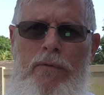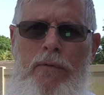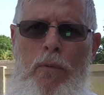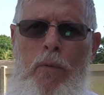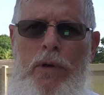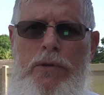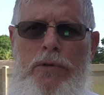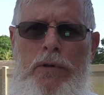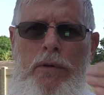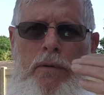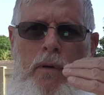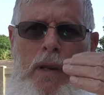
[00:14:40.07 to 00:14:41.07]
for what
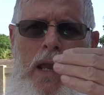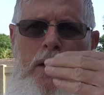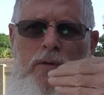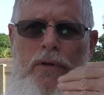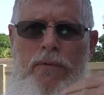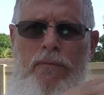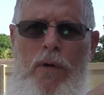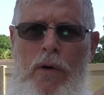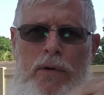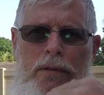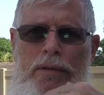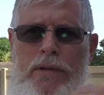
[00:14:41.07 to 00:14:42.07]
you're actually
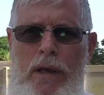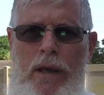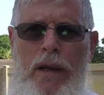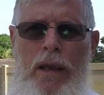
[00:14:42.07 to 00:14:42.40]
focused on,